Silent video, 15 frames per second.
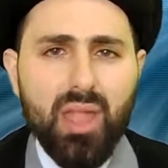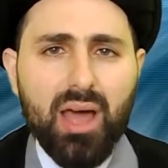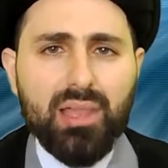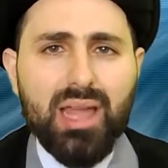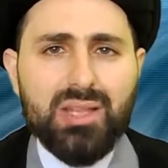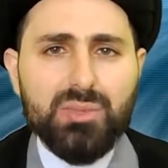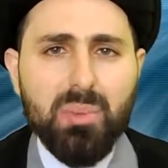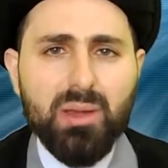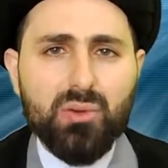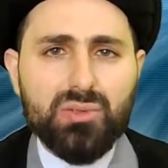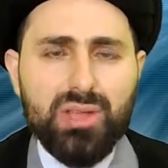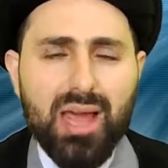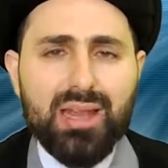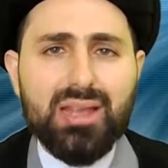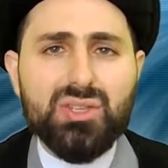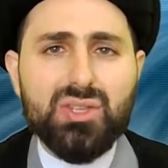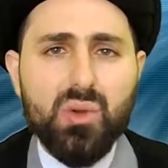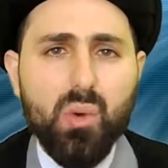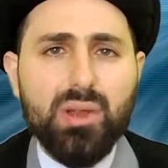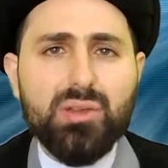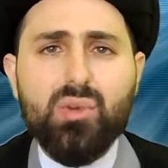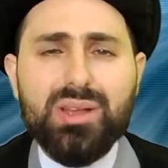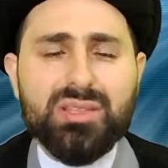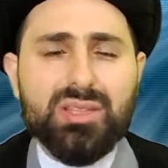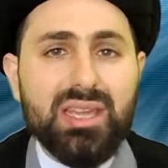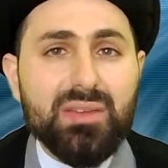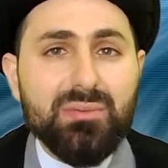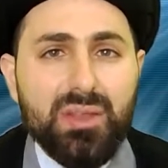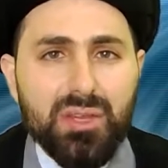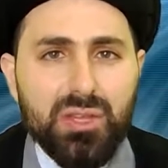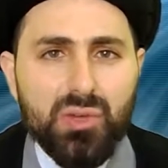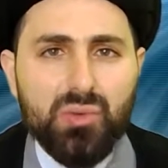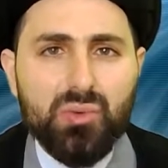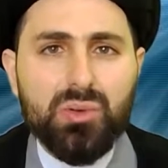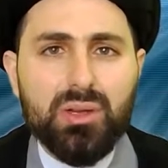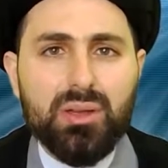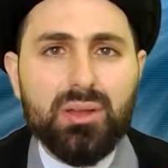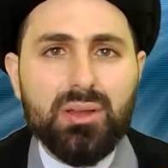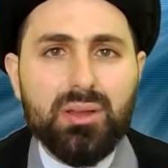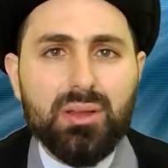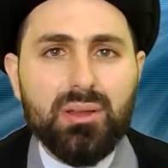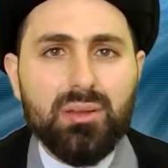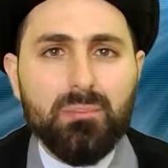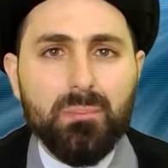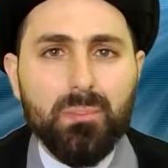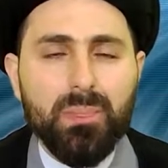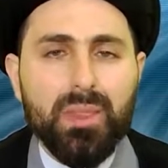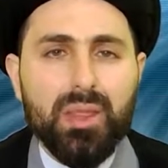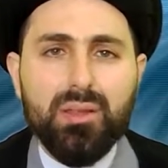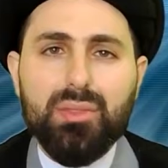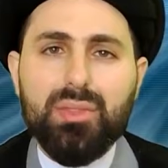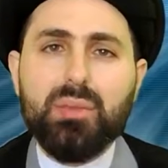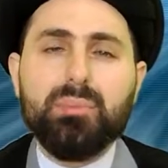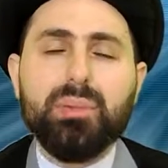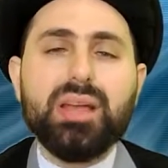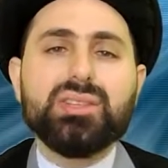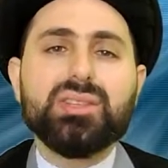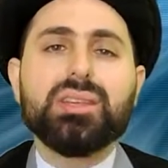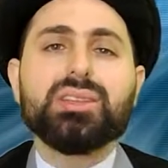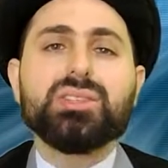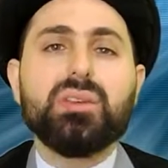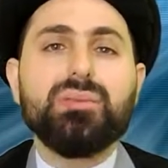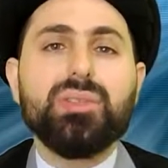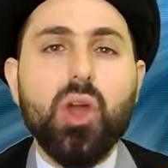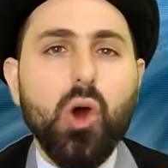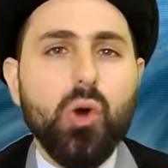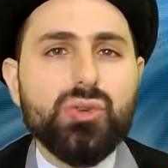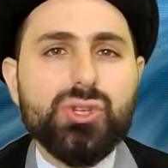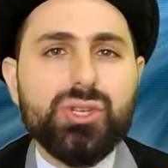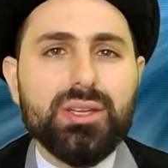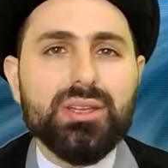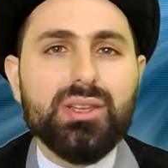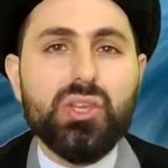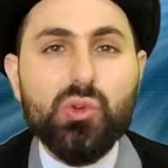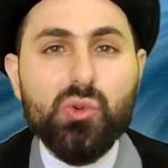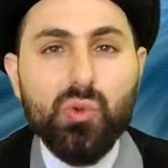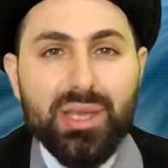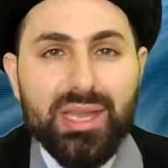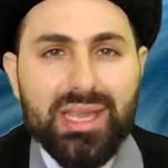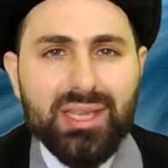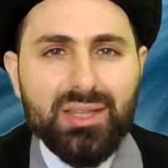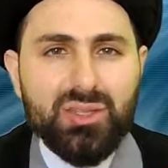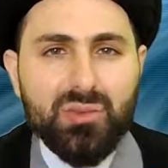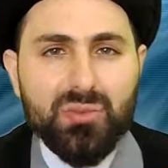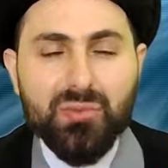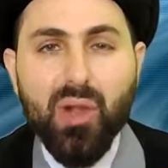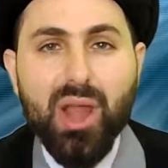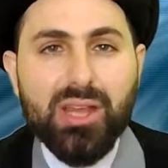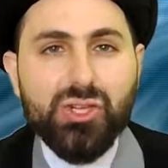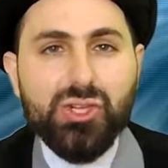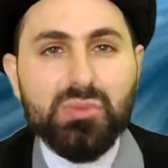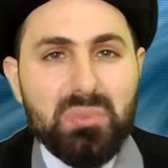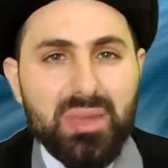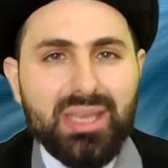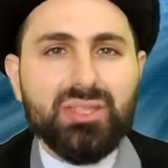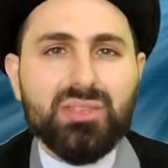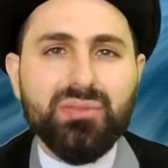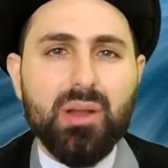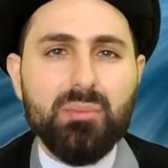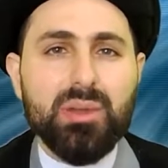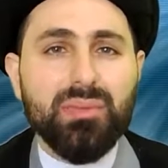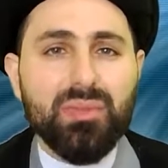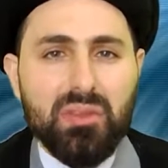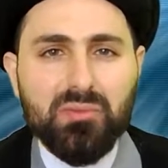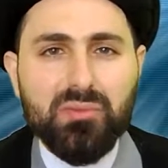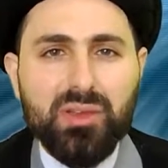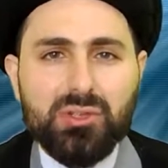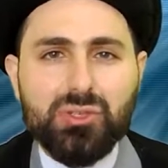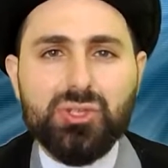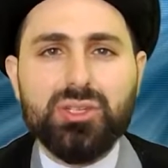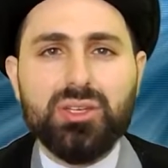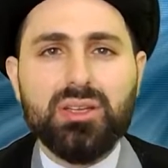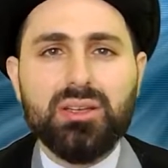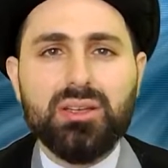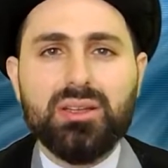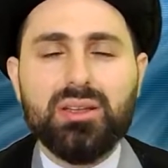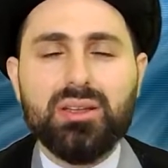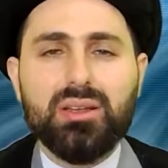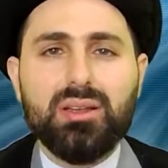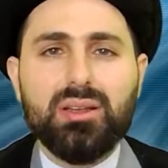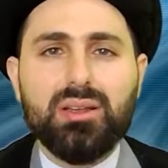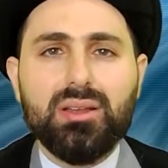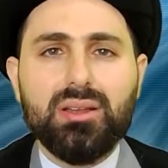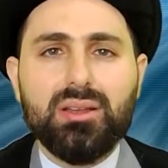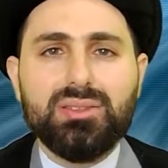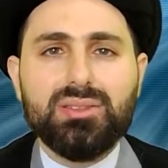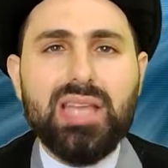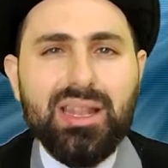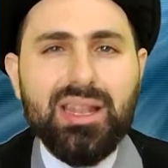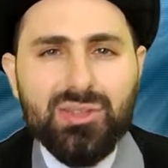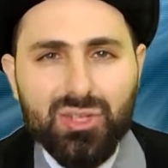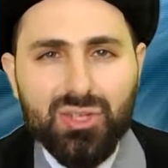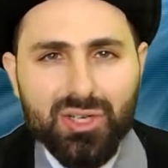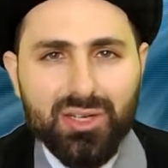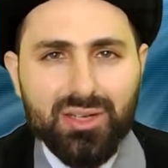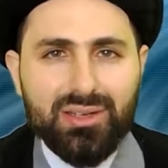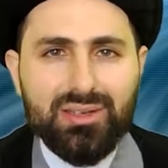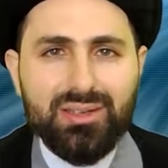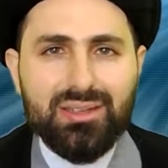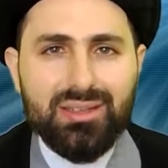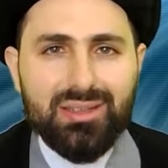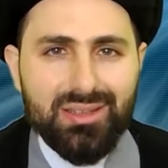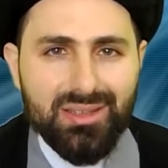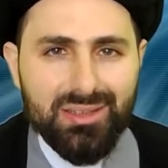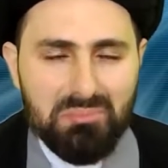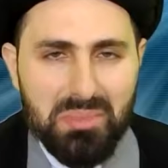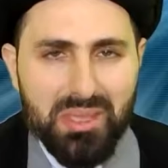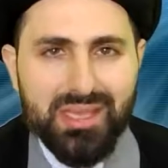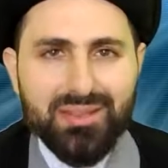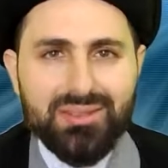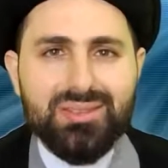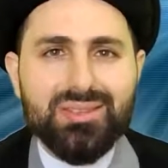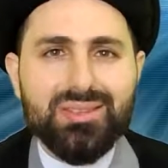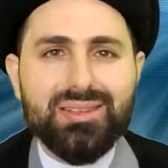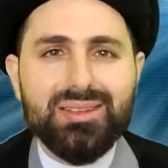Allah subhanahu wa ta'ala is the one who has given you the blessings of the ocean. You eat fresh meat from it, the fish, tender meat.